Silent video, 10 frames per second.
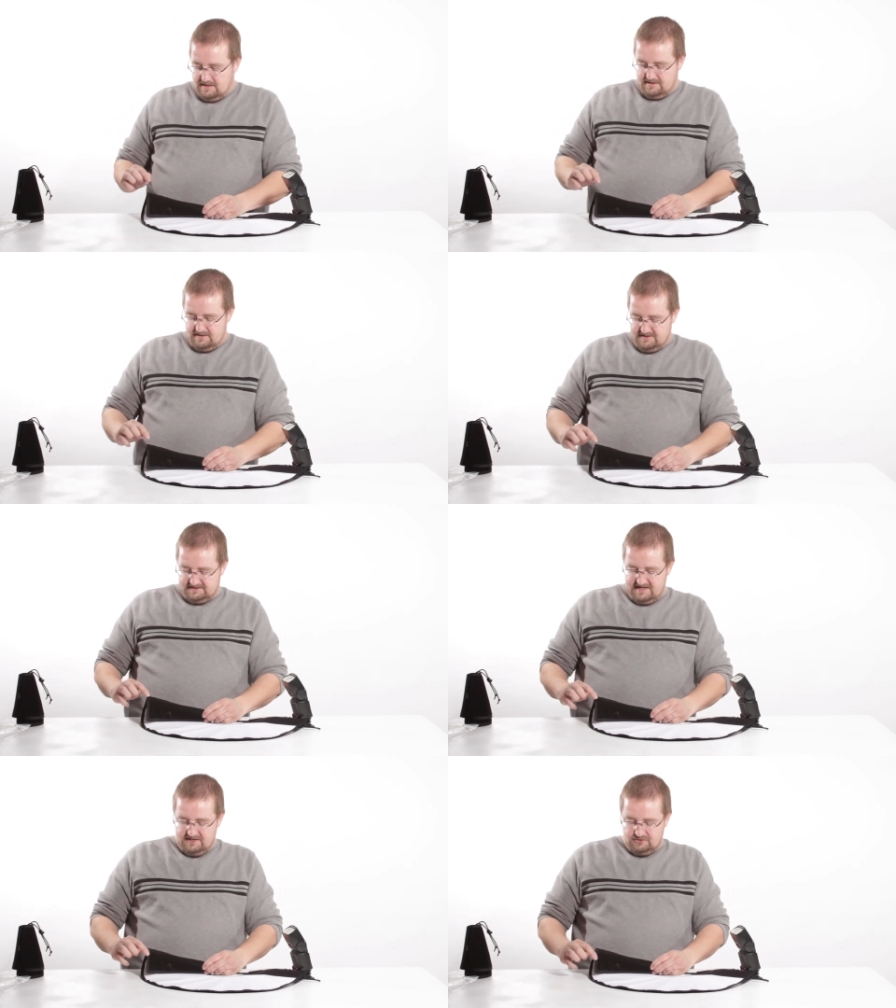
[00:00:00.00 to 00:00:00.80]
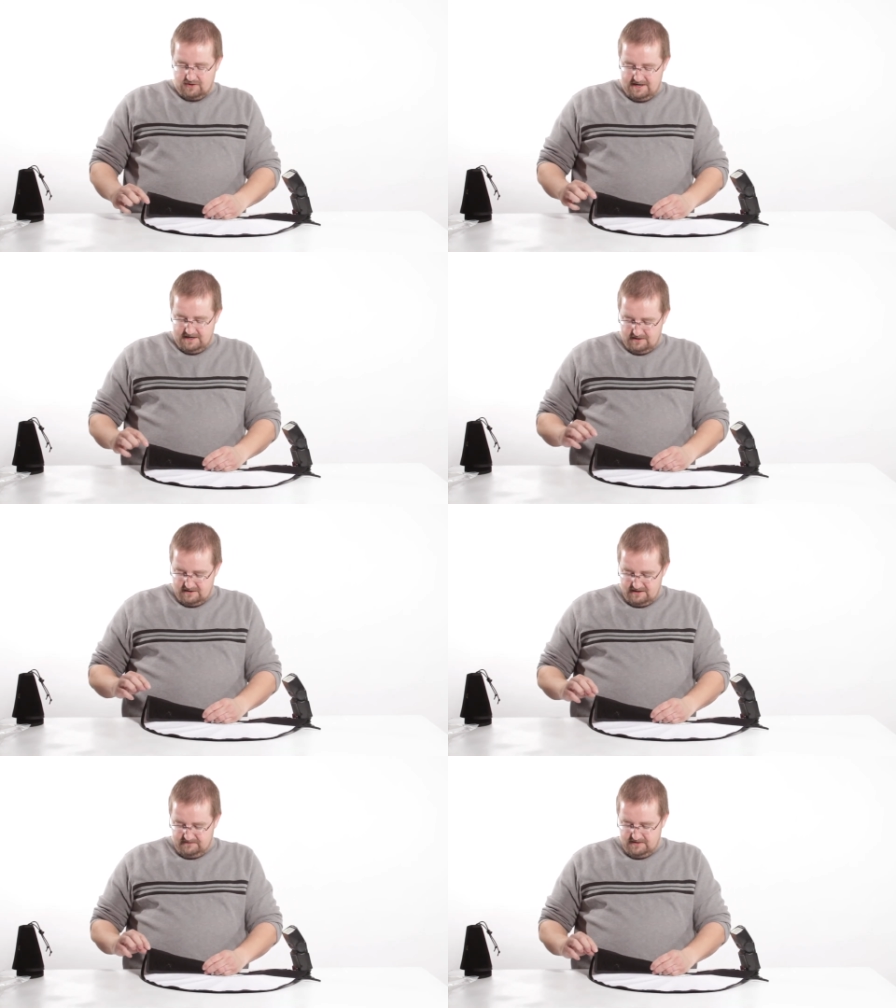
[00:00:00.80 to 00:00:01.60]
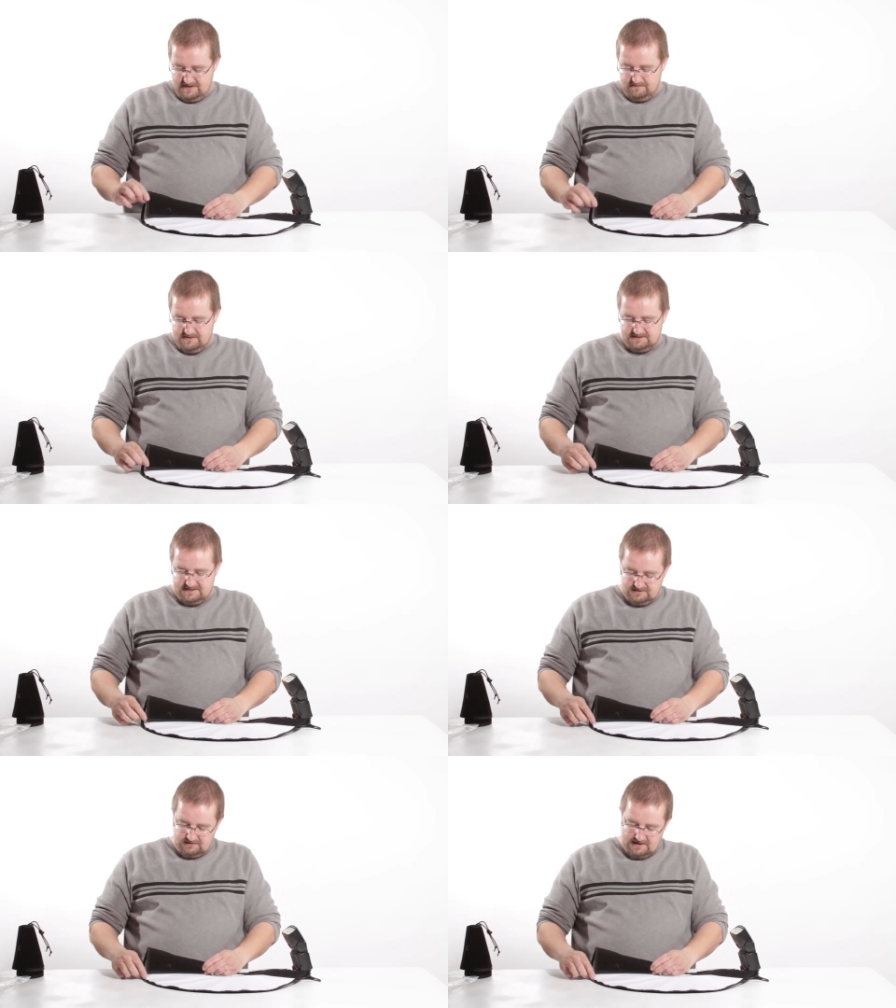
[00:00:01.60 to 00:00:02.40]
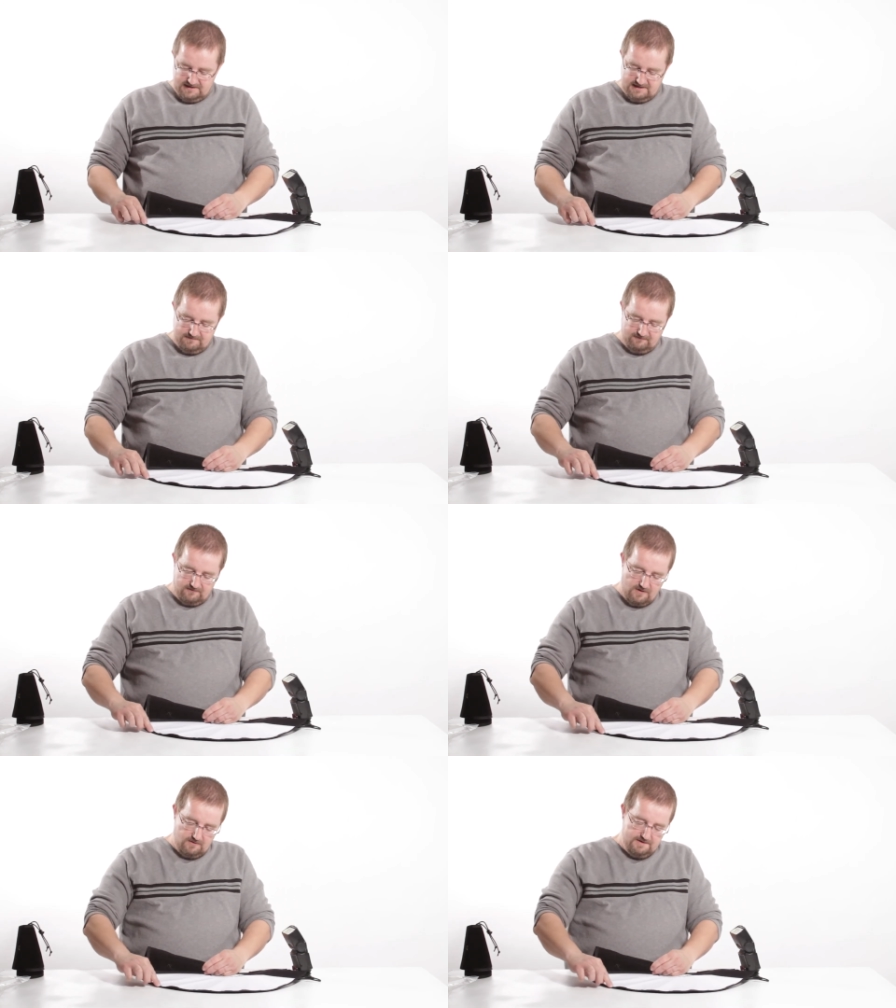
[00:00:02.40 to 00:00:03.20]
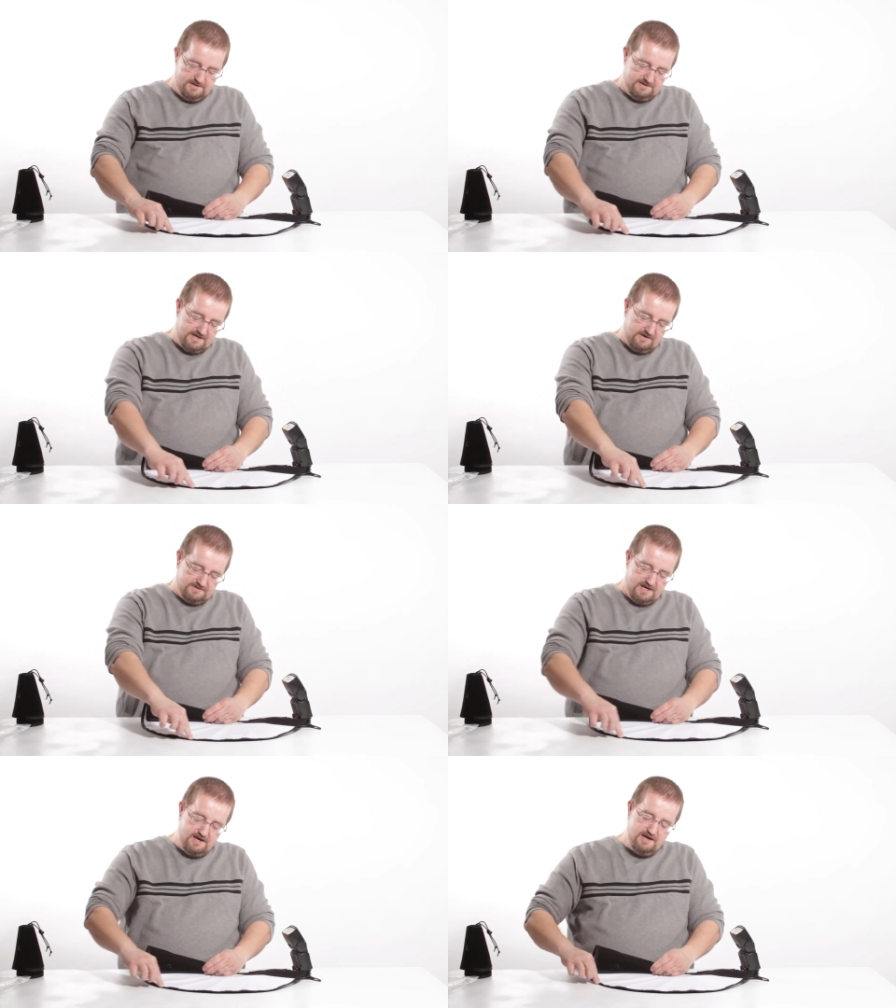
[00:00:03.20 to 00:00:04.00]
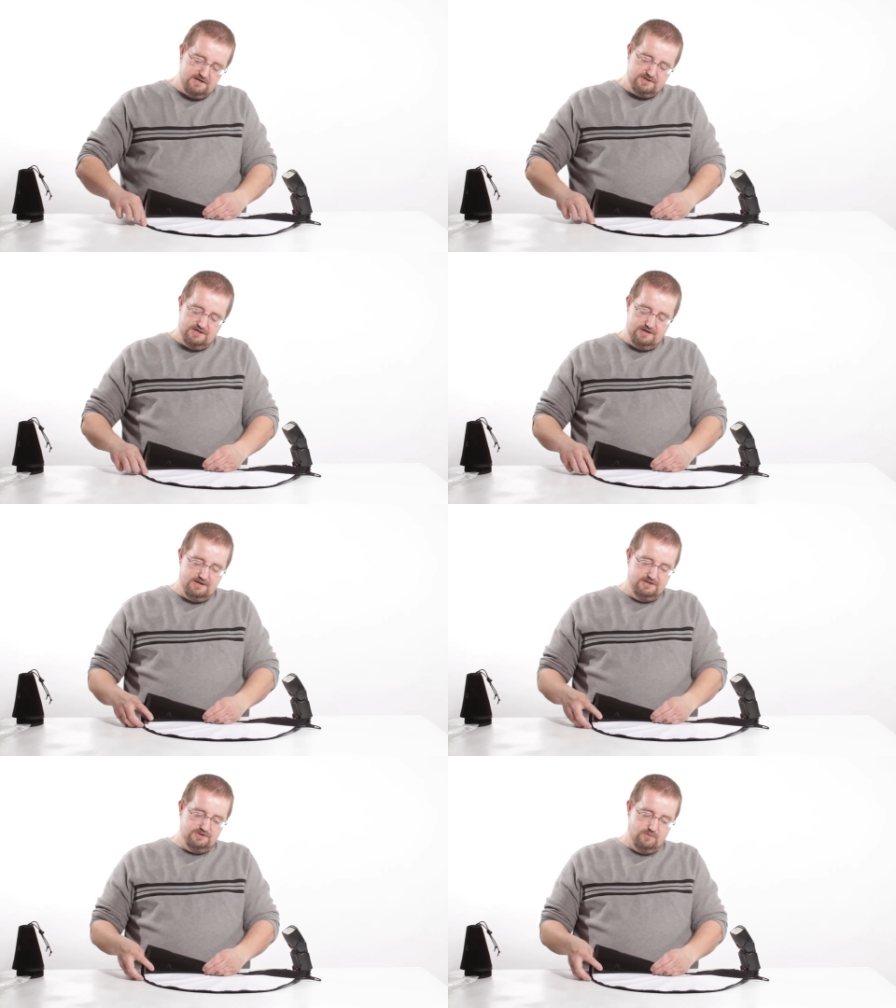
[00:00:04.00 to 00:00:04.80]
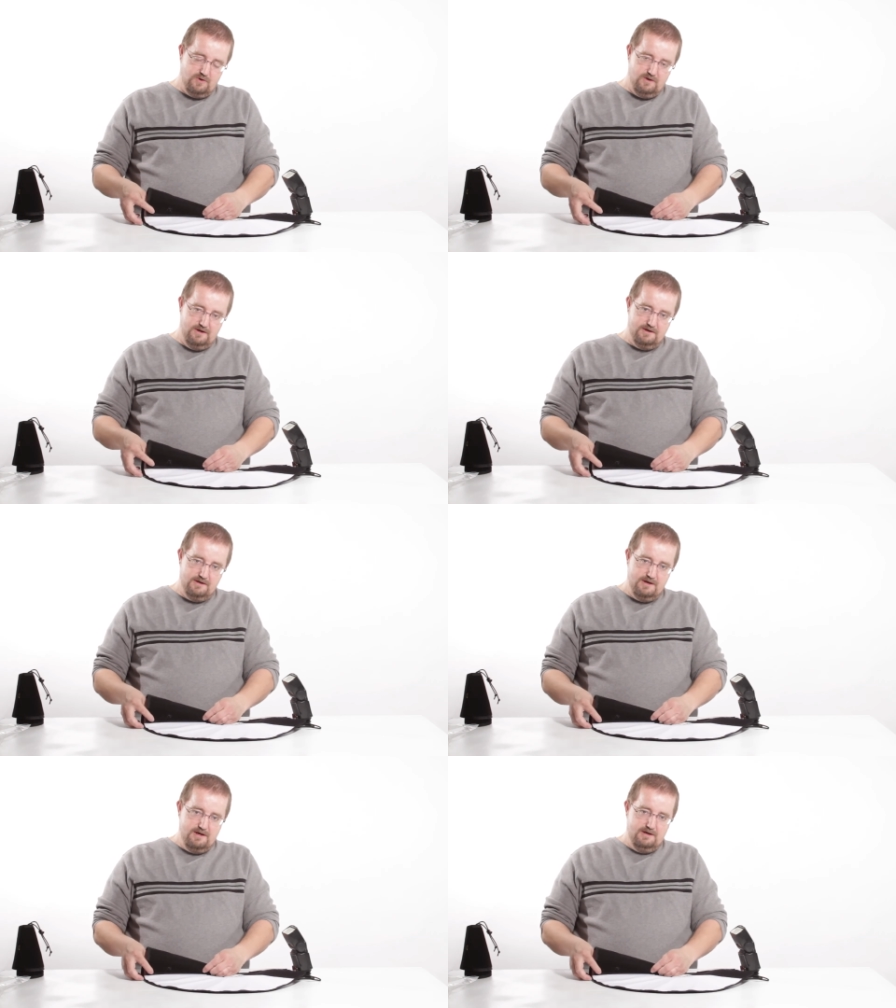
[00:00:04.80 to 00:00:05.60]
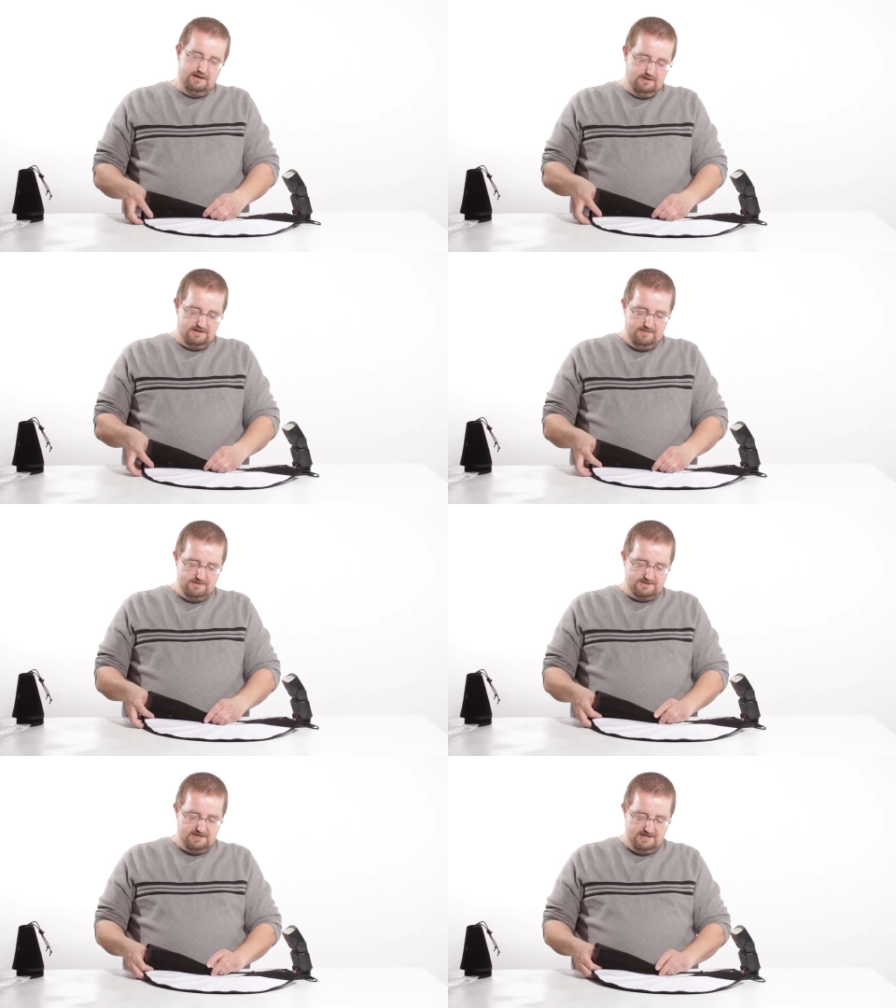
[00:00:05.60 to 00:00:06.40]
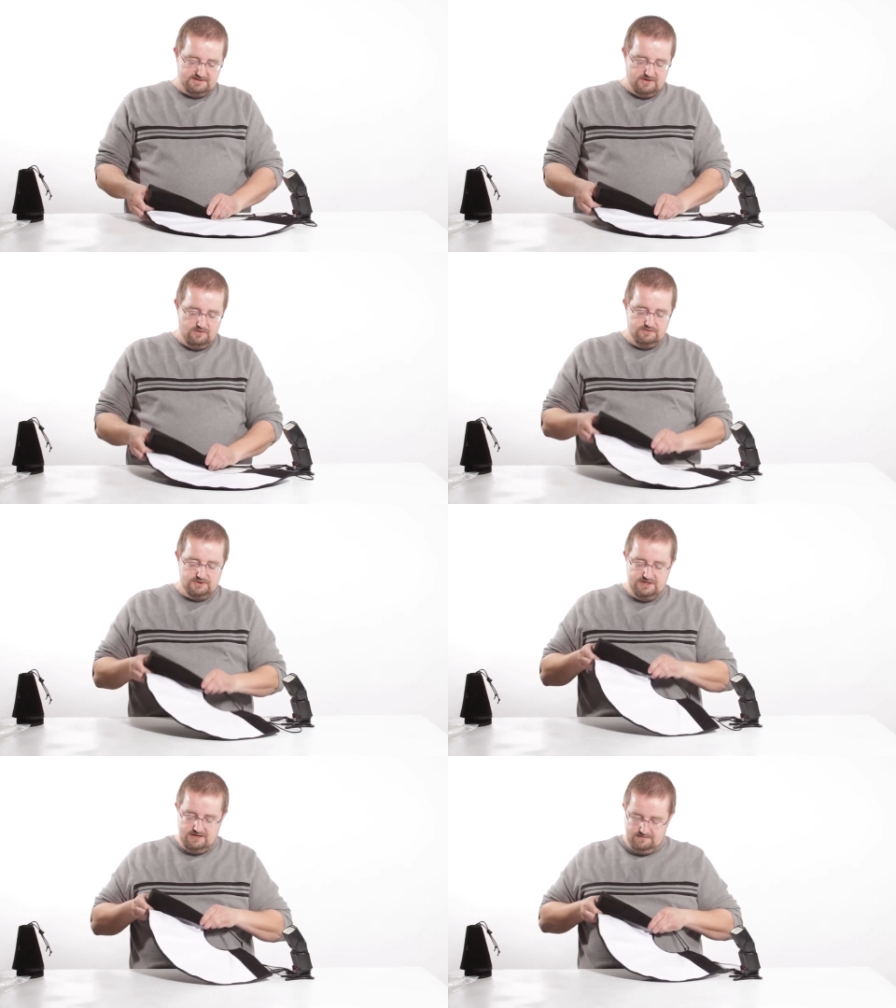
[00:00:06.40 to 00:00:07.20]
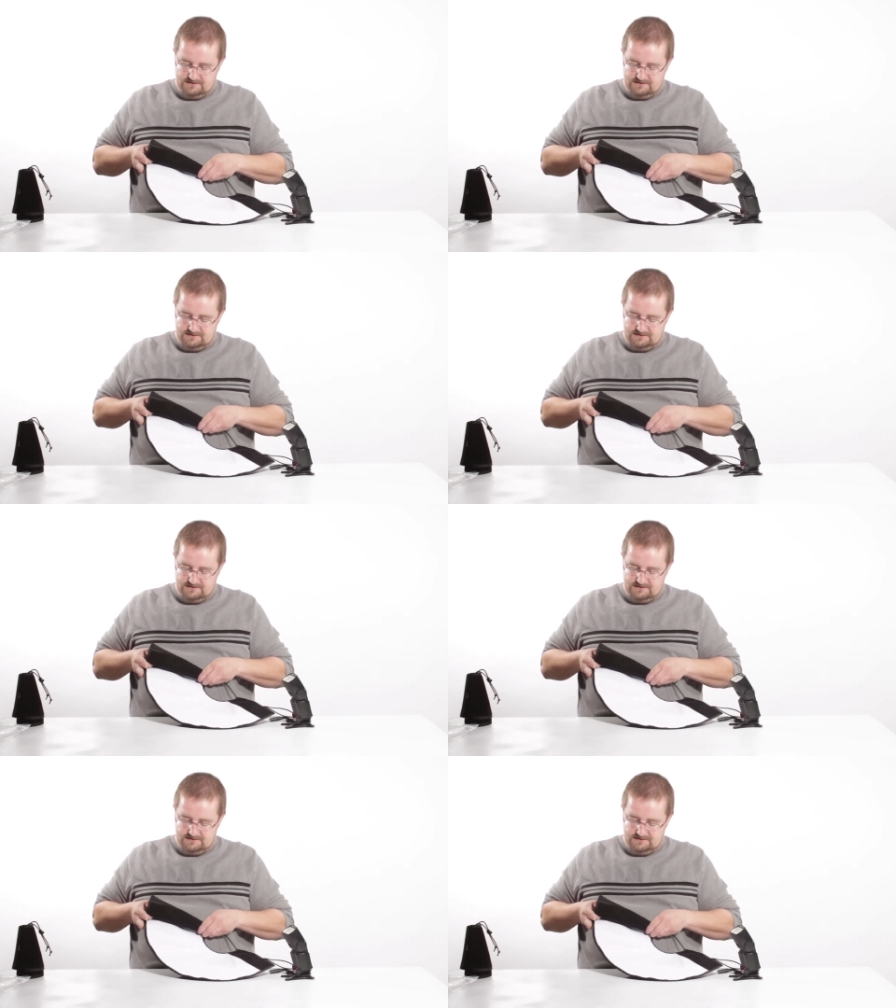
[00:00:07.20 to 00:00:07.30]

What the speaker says: this edge right here, if you can keep this edge lined up following this outside edge here as you roll it, it'll keep its nice cone shape.